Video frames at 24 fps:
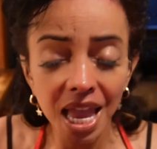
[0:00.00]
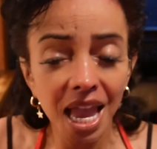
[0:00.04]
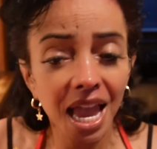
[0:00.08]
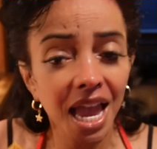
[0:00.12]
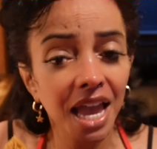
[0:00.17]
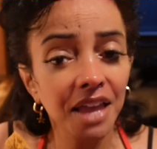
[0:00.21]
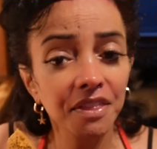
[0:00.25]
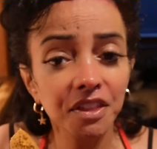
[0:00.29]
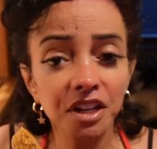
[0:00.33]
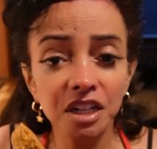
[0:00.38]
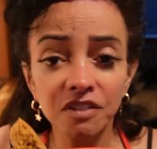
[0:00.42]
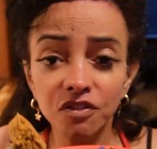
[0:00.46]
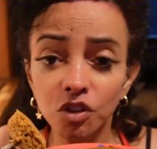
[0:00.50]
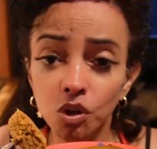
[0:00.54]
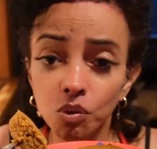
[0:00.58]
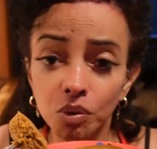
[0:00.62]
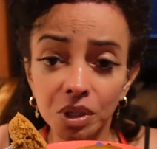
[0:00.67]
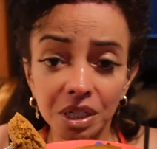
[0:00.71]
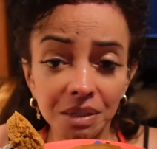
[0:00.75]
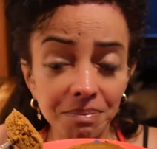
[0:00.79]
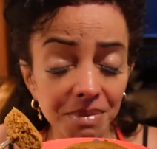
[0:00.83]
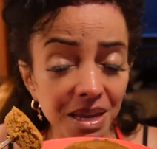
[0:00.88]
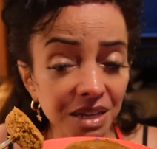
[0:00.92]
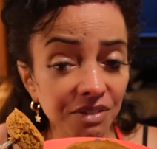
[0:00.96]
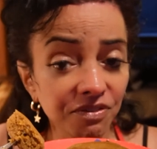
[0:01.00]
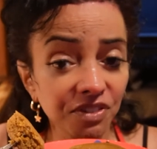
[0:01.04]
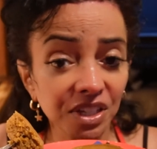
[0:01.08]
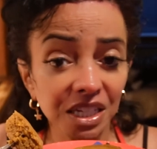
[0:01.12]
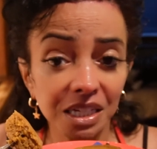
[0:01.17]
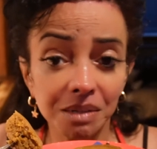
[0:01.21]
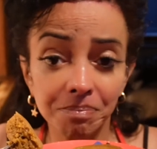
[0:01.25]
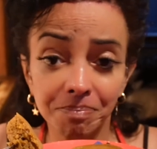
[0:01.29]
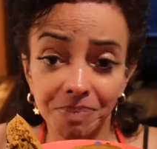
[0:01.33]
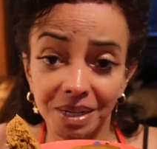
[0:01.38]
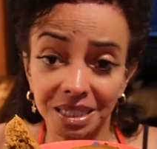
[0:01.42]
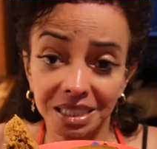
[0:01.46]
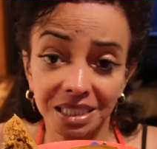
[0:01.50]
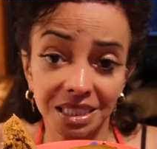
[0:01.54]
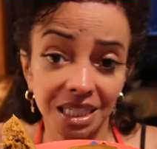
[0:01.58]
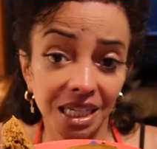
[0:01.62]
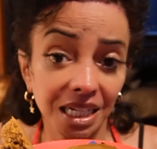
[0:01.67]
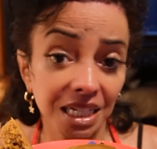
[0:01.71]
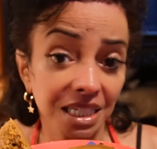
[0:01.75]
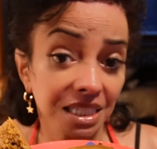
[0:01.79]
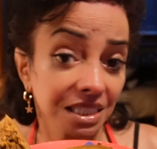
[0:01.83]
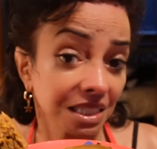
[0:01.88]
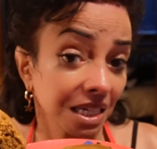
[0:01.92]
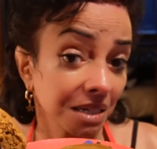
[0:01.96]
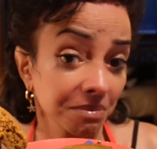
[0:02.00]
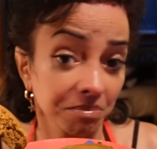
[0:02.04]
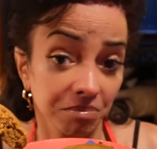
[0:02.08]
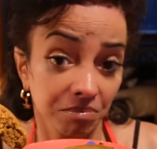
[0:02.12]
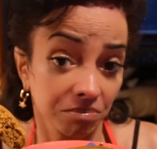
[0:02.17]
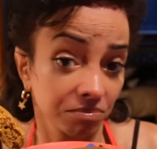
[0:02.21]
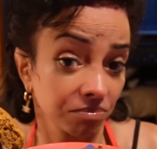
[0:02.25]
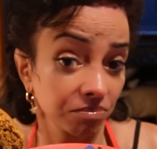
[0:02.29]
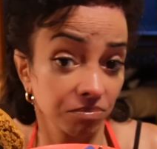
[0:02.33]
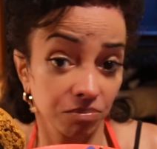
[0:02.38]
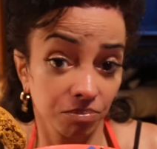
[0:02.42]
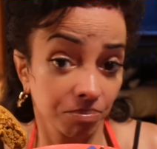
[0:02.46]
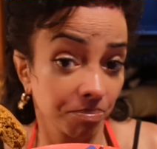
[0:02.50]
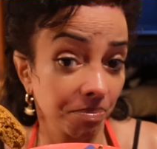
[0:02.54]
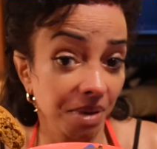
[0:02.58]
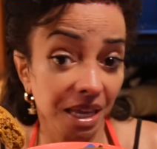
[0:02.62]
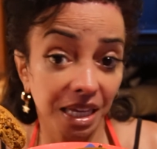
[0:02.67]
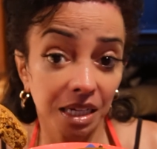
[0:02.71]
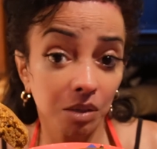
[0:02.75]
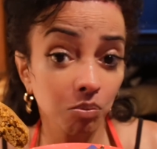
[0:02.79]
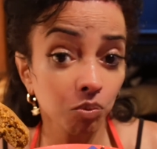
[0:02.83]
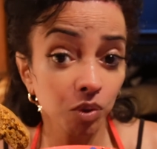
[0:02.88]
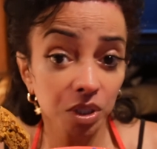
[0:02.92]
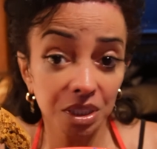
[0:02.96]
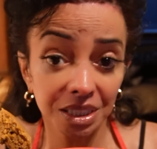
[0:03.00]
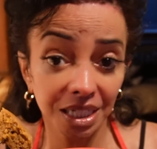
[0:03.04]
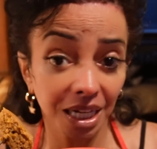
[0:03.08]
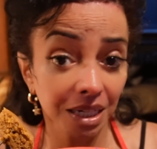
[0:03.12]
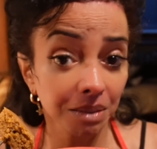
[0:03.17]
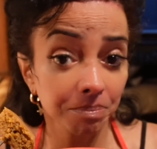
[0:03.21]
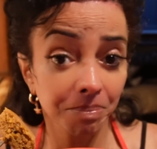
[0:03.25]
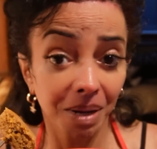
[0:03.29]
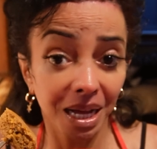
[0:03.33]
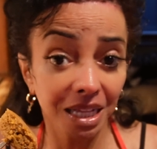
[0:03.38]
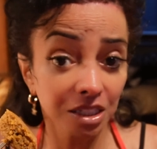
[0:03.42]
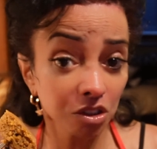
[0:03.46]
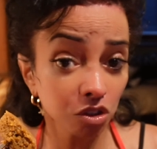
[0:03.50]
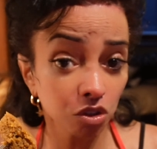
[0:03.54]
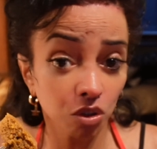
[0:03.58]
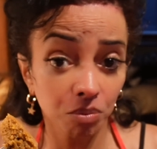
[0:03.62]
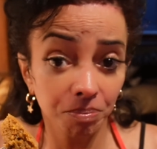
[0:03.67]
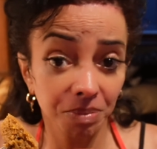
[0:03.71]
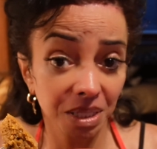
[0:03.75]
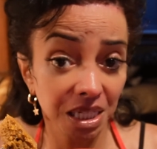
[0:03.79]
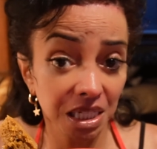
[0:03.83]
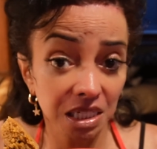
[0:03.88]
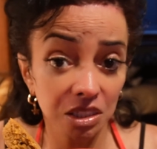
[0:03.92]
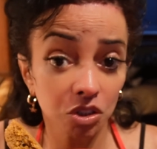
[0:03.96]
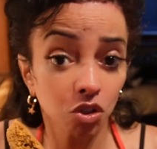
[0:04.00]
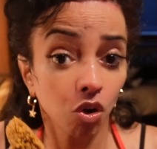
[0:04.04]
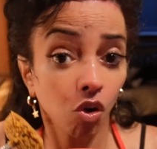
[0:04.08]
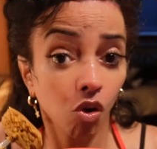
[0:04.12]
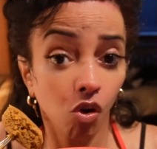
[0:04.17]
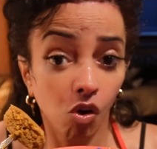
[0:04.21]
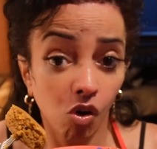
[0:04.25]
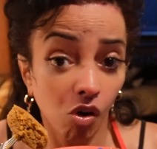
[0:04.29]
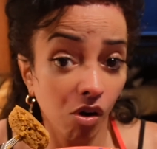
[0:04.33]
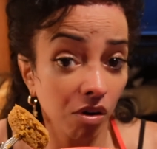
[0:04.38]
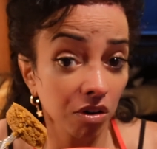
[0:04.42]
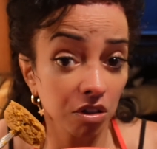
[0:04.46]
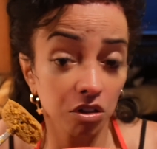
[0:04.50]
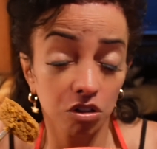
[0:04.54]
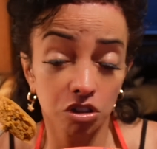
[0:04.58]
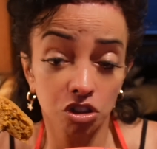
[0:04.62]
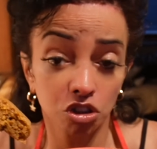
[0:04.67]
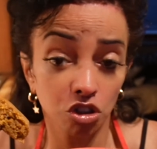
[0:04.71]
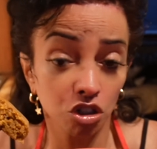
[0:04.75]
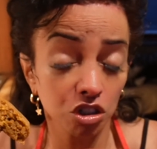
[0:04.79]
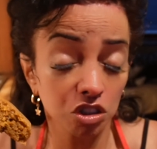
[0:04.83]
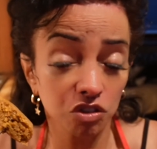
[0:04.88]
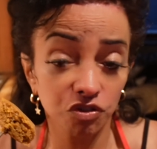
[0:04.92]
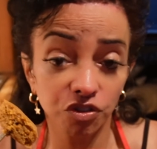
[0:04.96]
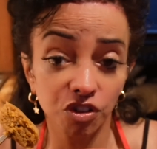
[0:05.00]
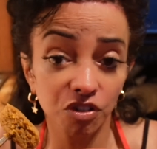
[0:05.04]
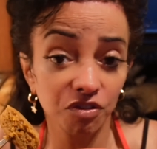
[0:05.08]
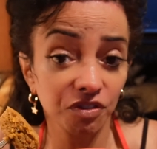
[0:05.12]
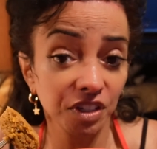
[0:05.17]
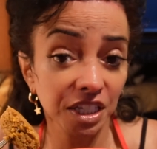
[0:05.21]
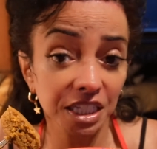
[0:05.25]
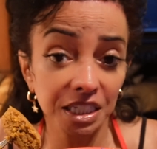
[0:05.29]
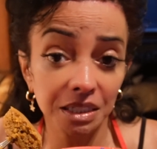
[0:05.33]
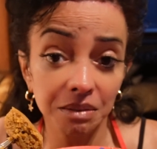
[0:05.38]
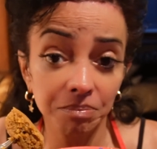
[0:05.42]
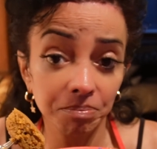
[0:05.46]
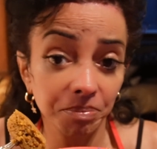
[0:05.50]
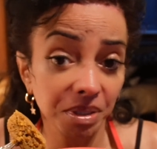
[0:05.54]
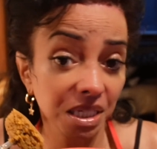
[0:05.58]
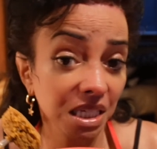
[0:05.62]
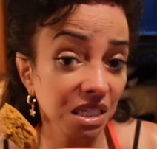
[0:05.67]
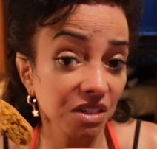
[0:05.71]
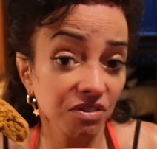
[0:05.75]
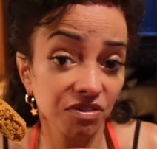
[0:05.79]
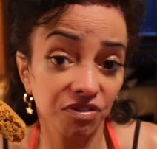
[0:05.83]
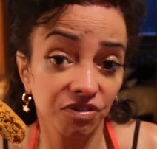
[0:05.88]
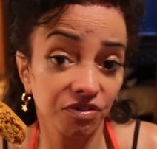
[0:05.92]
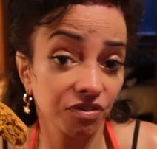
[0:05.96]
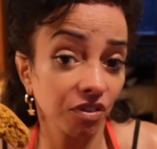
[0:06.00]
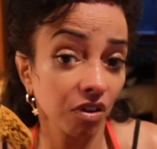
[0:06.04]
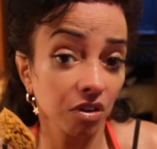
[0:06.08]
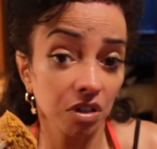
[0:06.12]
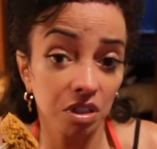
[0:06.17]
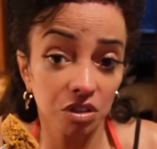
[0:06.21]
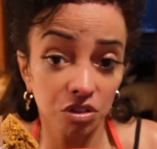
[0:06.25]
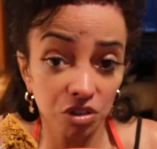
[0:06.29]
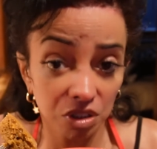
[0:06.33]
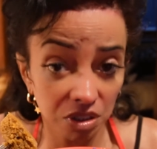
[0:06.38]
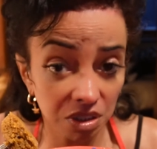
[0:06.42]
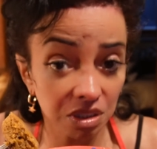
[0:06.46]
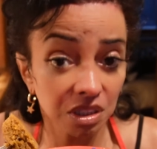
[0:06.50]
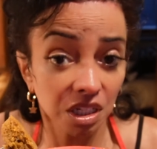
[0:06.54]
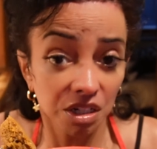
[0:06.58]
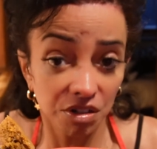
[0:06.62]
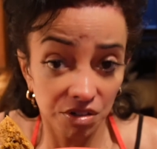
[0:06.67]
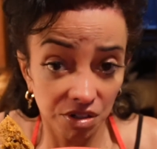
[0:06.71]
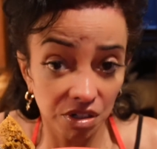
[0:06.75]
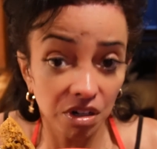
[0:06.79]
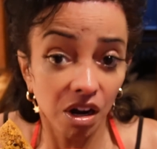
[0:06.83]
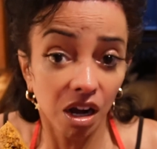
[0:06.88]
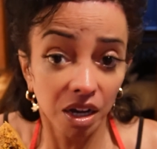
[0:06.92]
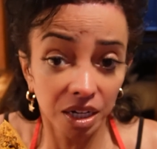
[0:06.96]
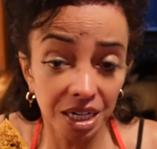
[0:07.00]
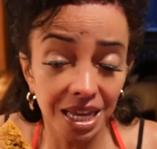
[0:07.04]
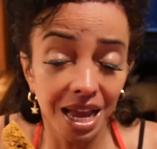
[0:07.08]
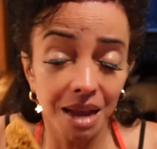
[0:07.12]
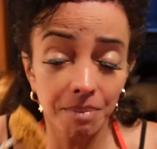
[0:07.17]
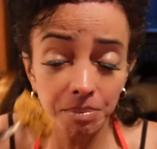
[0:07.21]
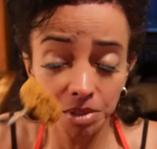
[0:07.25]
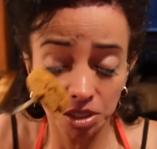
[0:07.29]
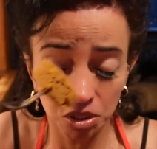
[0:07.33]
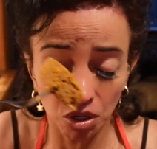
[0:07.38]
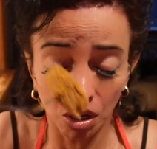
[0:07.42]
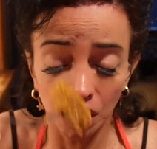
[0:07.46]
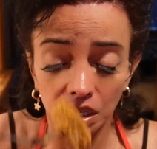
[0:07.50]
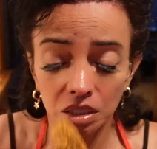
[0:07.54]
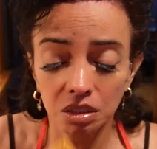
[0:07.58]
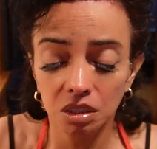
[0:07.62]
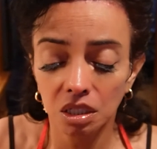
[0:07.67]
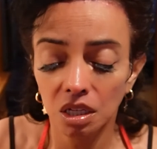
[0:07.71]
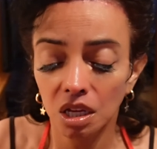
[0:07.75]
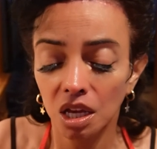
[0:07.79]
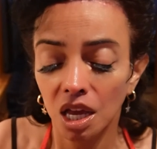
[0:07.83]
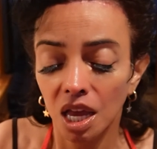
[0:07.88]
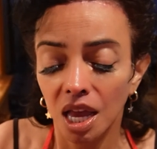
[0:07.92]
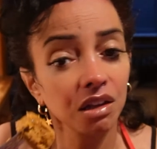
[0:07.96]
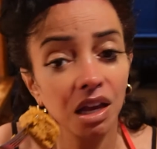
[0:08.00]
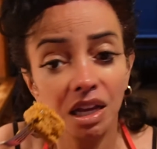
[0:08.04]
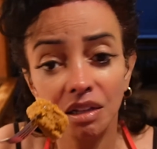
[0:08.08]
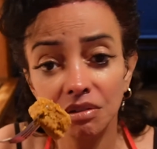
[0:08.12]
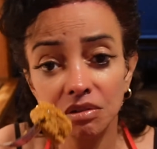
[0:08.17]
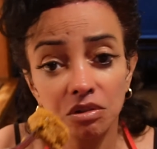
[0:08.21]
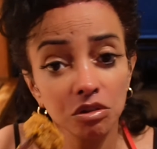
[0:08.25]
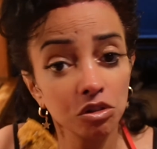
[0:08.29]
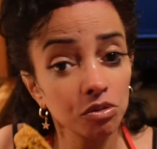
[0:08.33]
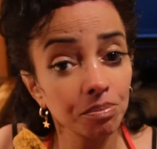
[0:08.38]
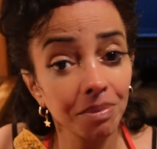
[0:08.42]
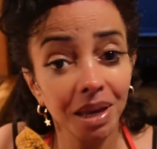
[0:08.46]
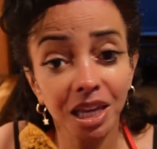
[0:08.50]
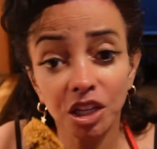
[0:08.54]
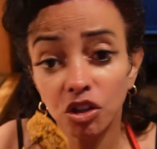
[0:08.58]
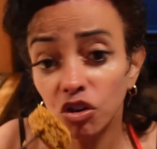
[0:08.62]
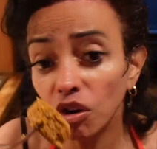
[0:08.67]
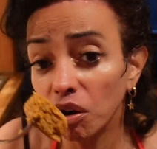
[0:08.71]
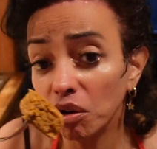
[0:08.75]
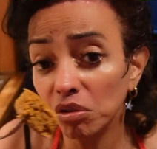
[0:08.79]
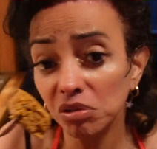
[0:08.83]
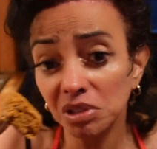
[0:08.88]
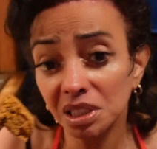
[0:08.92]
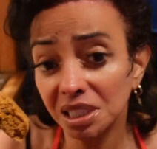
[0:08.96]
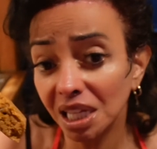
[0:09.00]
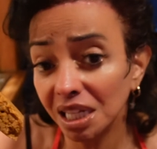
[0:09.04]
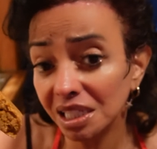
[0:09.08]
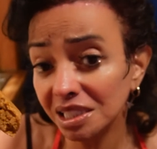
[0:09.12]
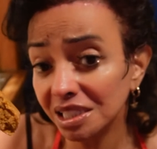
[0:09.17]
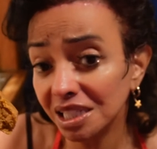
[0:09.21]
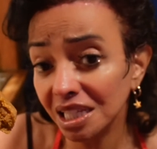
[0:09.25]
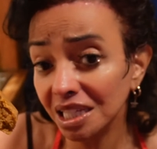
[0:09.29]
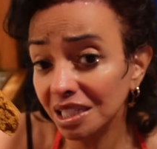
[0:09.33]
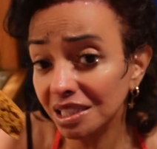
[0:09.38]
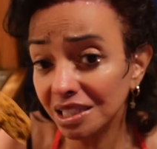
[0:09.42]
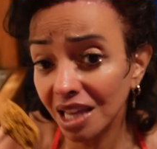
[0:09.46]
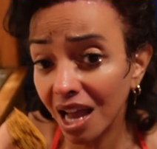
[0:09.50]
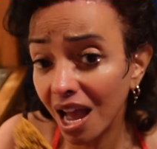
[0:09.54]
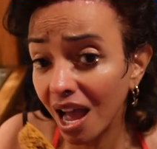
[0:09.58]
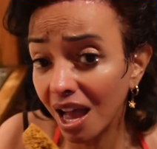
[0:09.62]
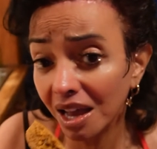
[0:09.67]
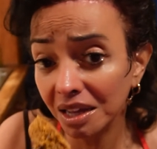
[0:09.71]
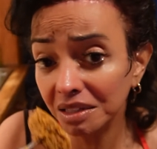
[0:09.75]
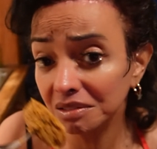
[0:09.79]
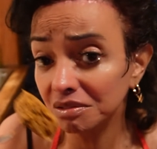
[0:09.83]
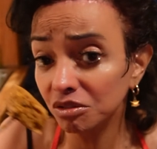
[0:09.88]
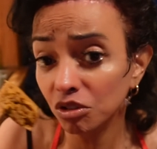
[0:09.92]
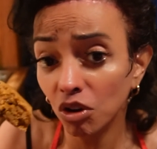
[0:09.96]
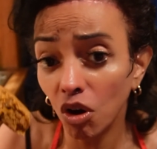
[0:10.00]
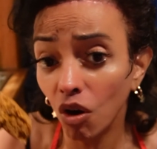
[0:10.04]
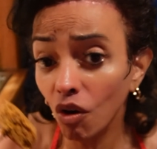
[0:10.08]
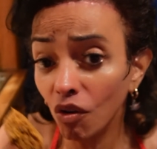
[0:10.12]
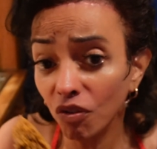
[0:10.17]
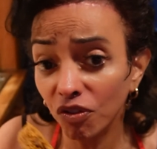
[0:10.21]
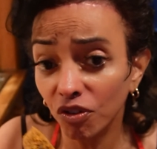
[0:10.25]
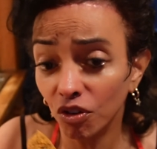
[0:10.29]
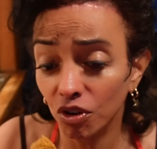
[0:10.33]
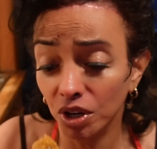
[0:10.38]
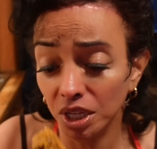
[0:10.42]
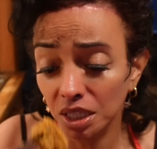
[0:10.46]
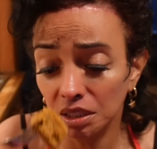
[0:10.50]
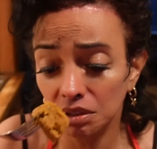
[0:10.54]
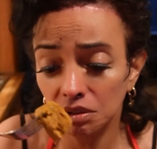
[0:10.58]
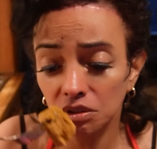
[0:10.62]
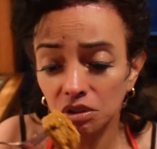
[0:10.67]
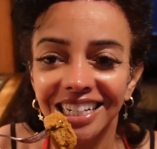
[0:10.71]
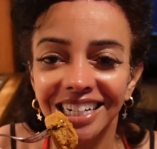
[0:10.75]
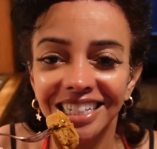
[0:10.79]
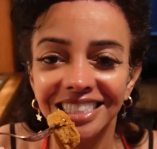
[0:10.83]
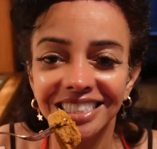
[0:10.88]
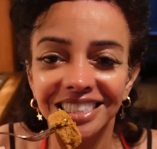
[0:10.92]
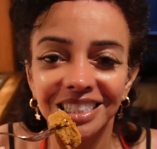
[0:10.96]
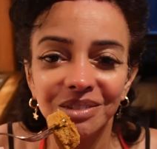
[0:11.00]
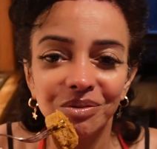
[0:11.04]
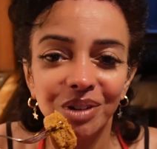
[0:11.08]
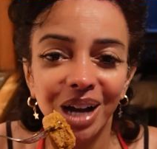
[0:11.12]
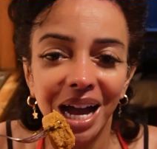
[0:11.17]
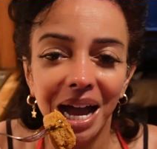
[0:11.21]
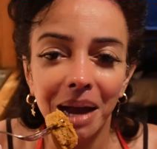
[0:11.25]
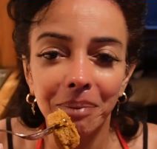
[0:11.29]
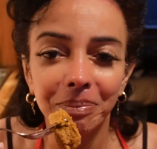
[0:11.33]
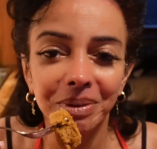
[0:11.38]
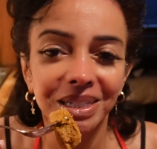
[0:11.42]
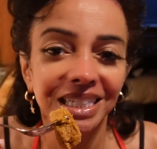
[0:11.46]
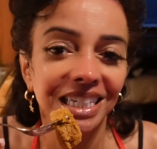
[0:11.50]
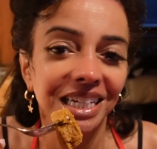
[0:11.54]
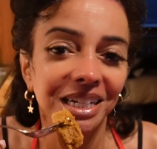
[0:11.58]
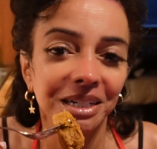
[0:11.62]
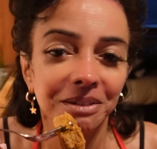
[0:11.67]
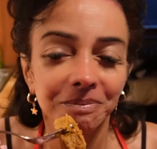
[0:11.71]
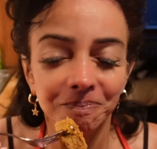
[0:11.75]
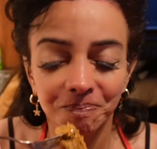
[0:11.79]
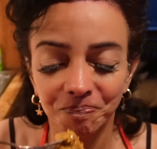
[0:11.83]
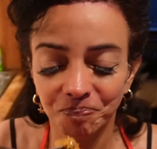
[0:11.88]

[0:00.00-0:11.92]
And then if you want to make vegan pasteles, make them with garbanzo beans or search for vegan beef. They're on Amazon. And make your own salsita and go for it. Let's see what happened here.